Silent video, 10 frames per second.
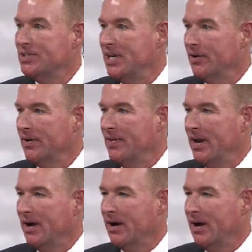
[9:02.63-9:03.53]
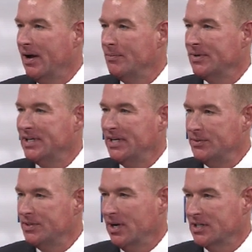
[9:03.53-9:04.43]
here and there. Can you
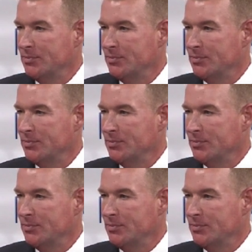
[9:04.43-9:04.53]
talk to